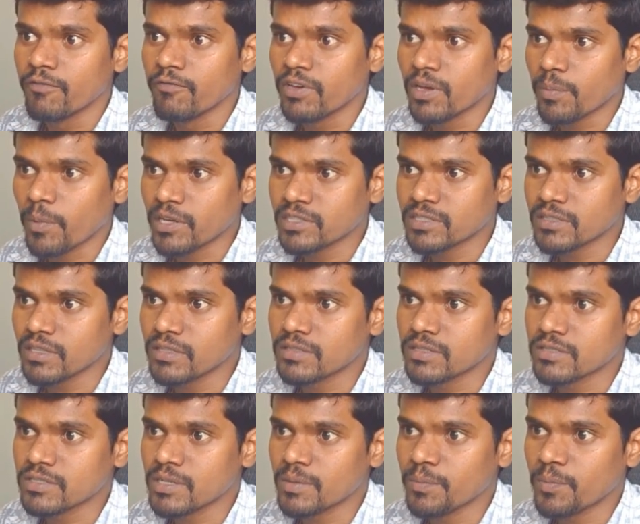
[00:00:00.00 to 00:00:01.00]
We are passing the
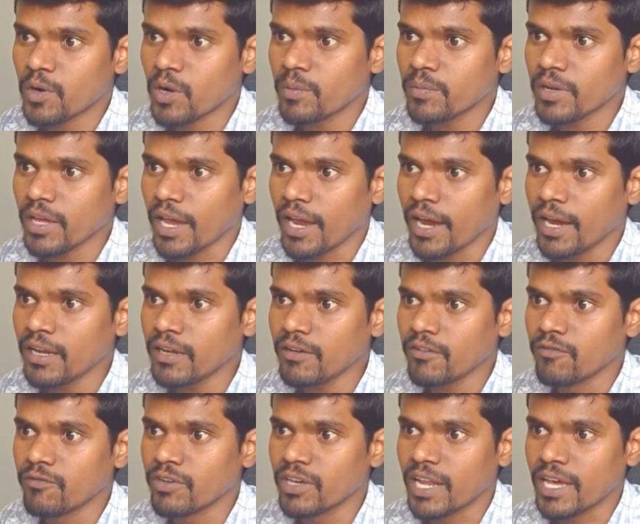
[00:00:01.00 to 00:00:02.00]
system prompt
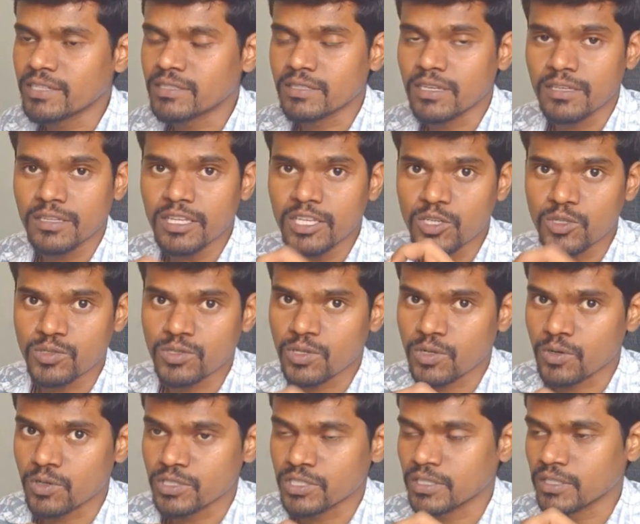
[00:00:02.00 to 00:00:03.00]
and we are asking the
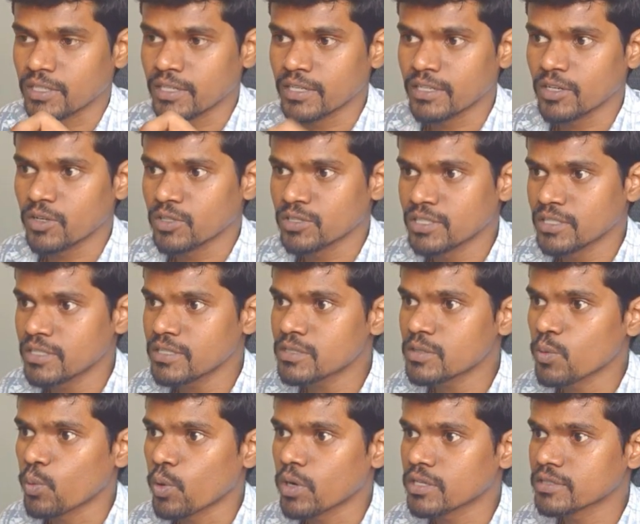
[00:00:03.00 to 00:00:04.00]
user question. Here the question
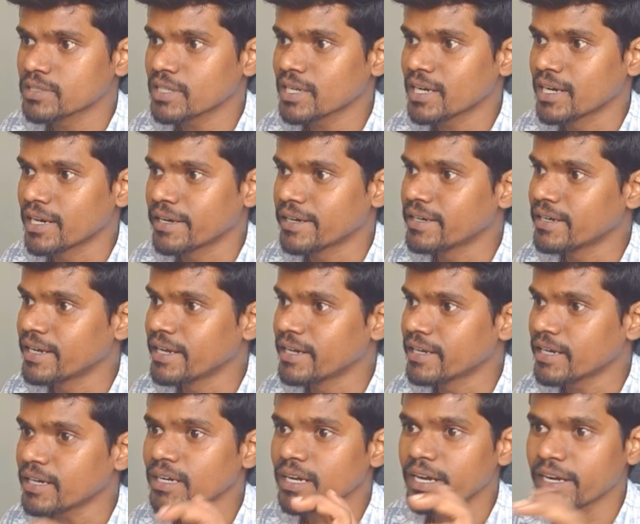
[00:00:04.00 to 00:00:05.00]
is, what is the current
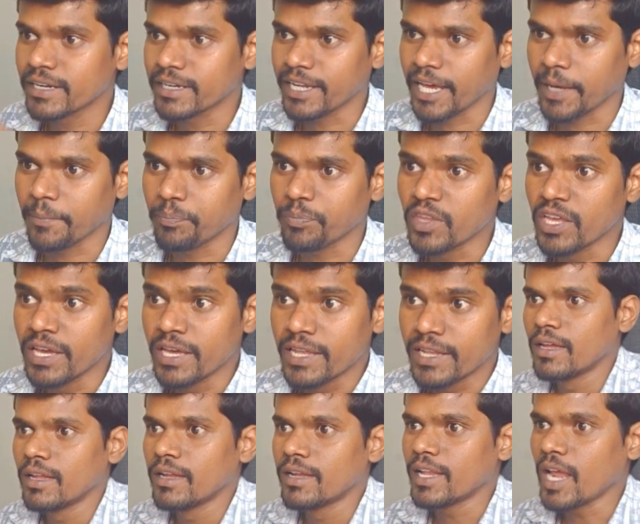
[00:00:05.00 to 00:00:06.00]
date and time?
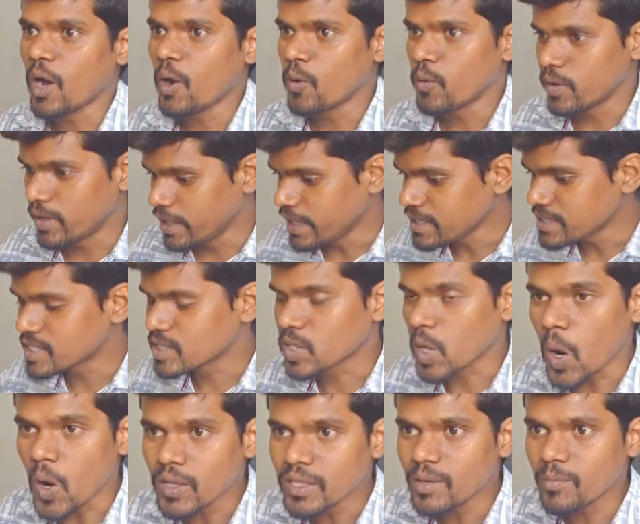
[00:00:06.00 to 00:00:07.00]
Now let's
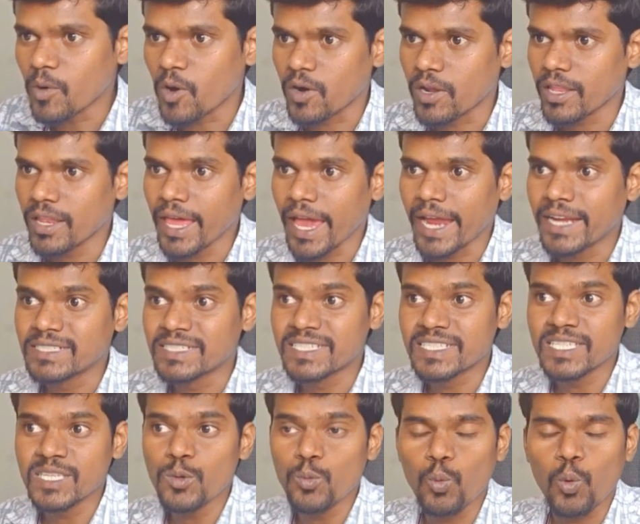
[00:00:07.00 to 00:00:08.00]
call the model and
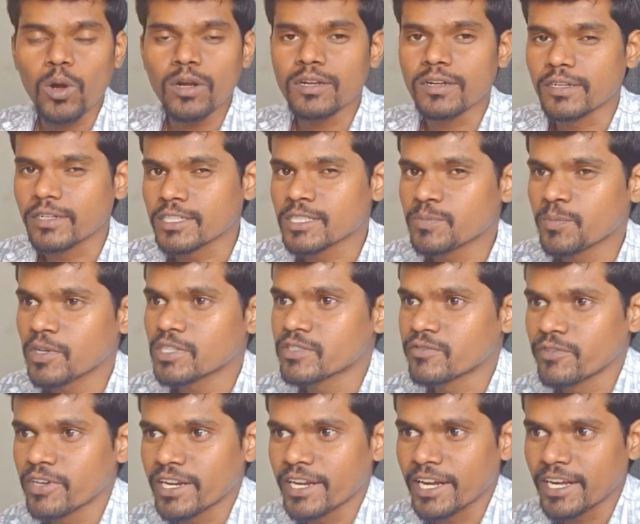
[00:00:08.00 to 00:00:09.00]
see what
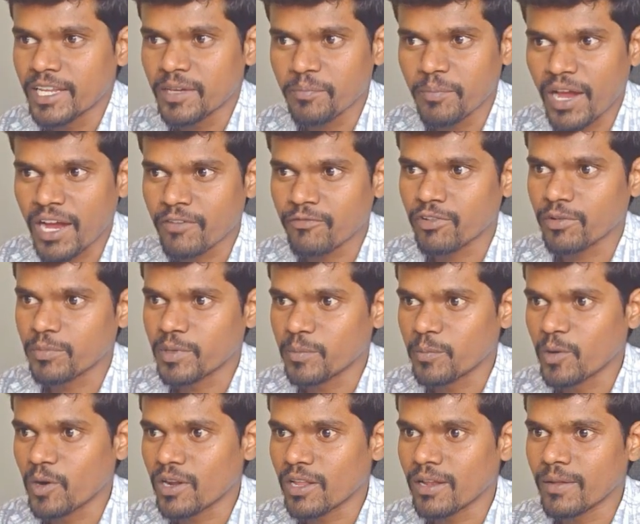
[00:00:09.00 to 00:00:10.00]
response we are getting back from the
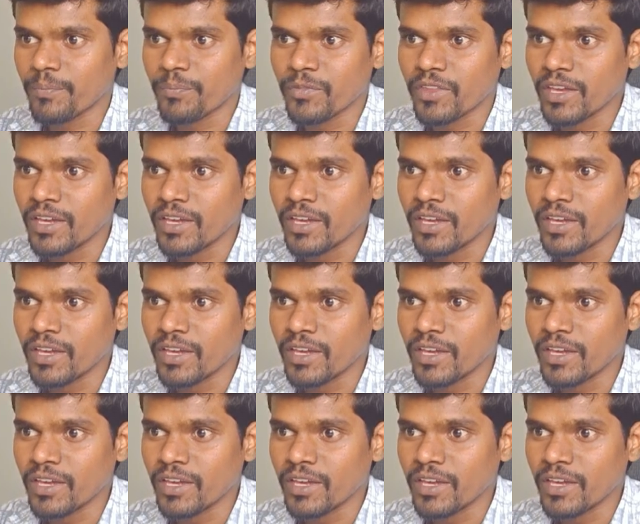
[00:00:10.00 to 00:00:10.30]
model.